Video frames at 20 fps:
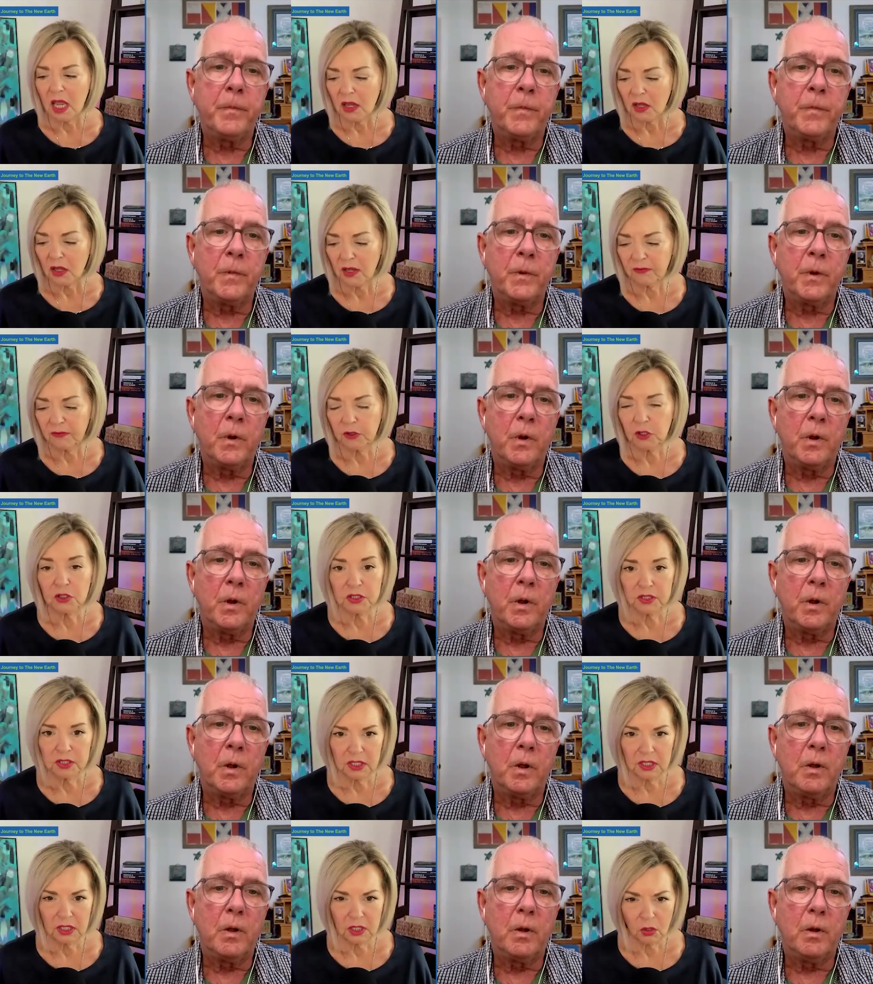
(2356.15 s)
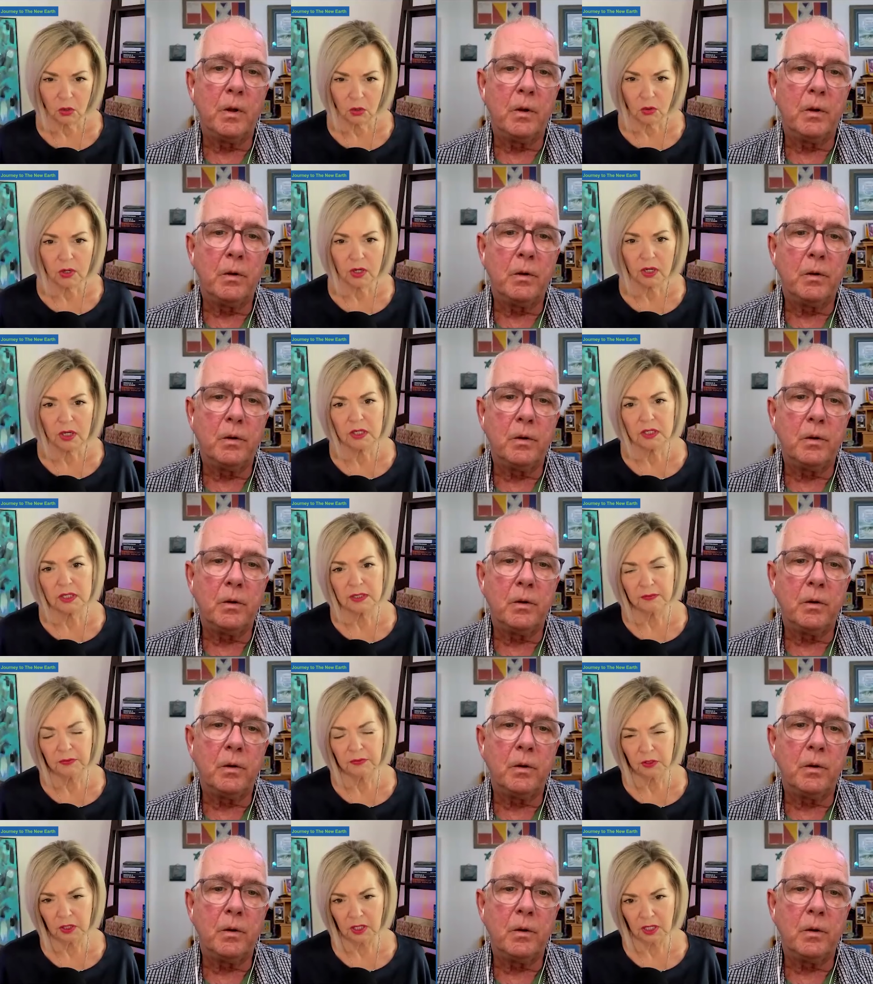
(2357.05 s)
Speaker 1: If you're seeing auras,
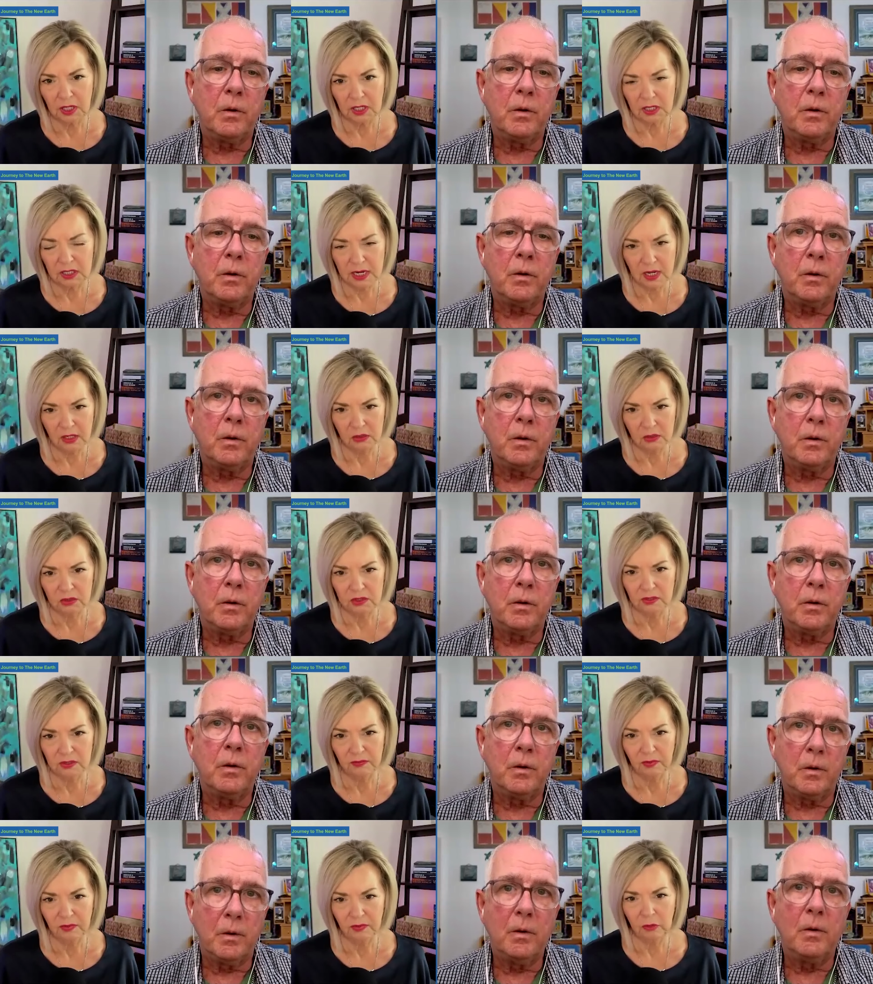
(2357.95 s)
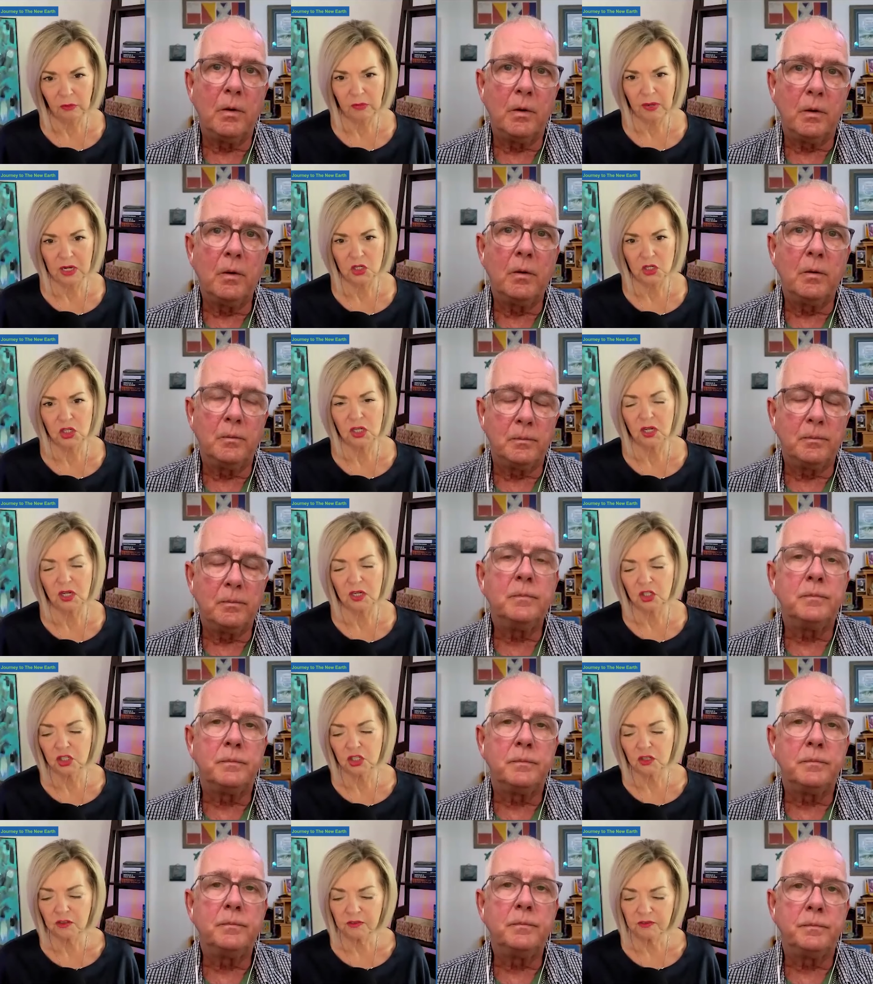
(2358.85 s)
if you're getting downloads of information,
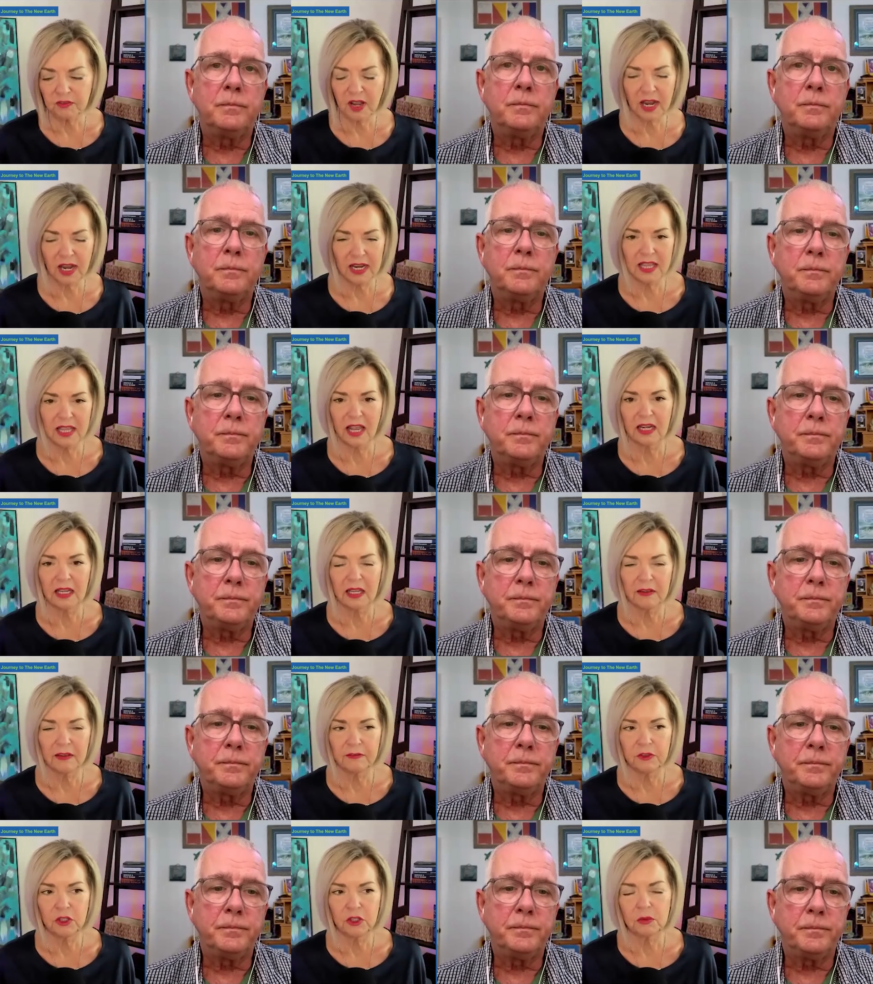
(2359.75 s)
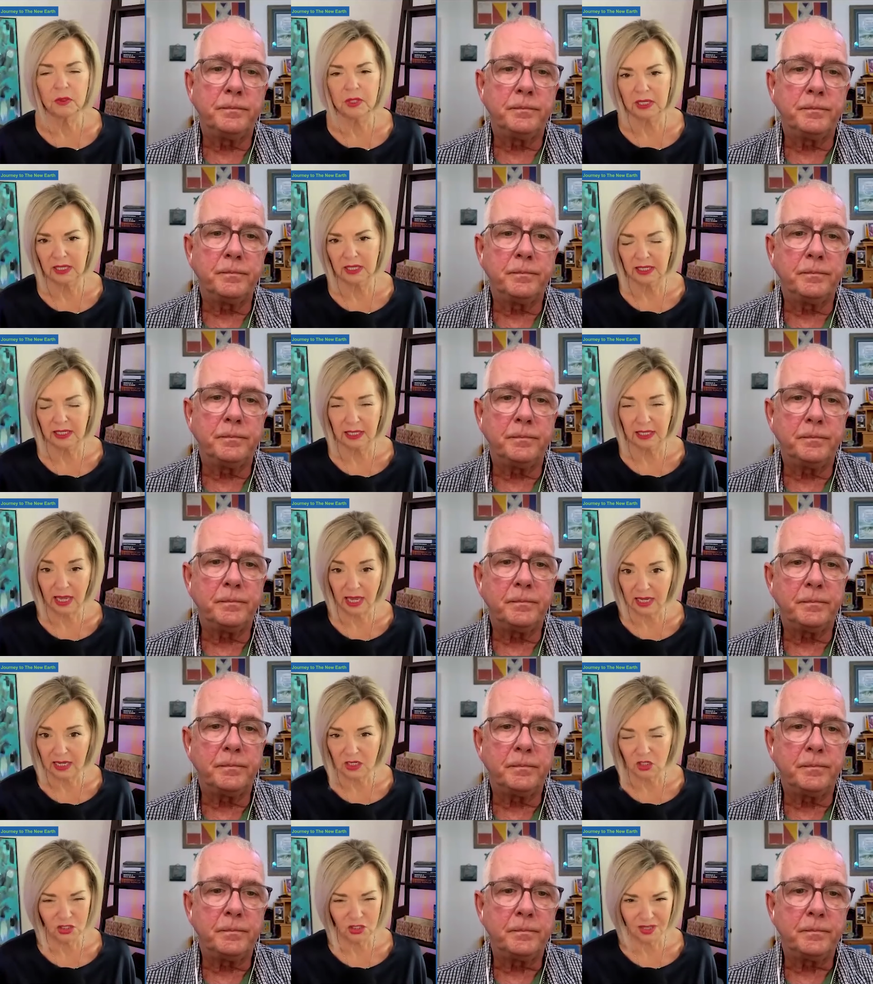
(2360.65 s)
do you find that if you
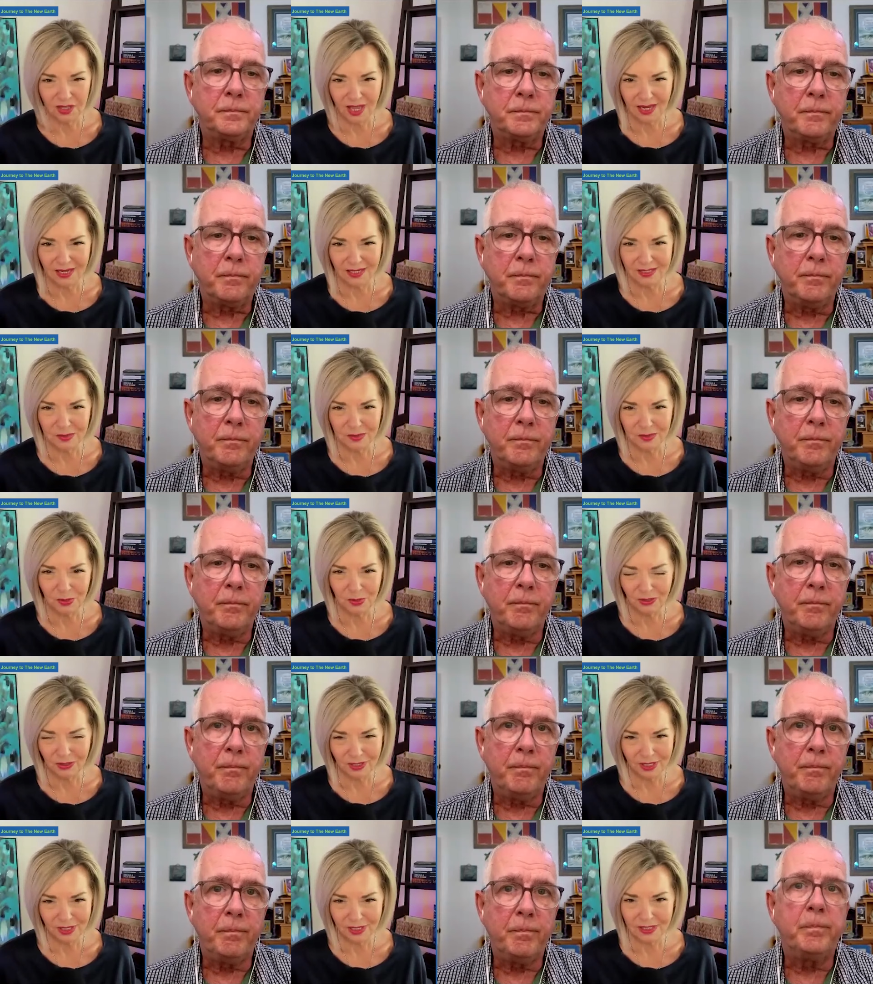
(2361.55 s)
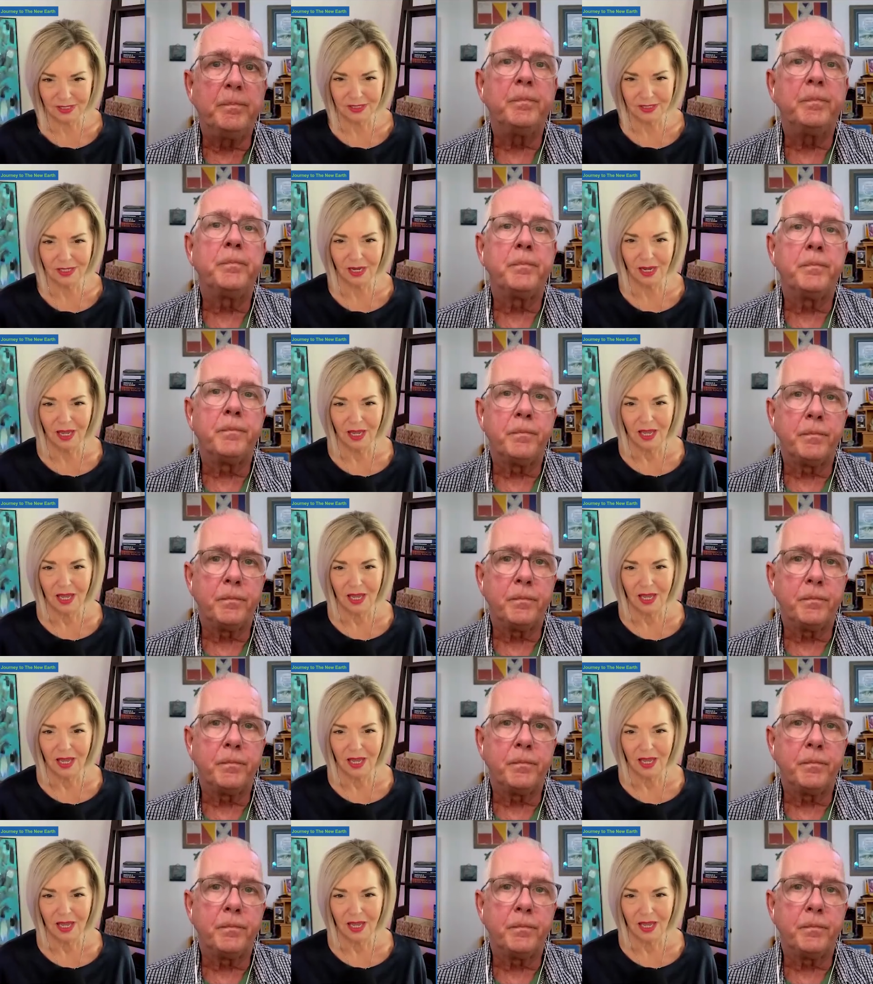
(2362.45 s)
engage in that experience,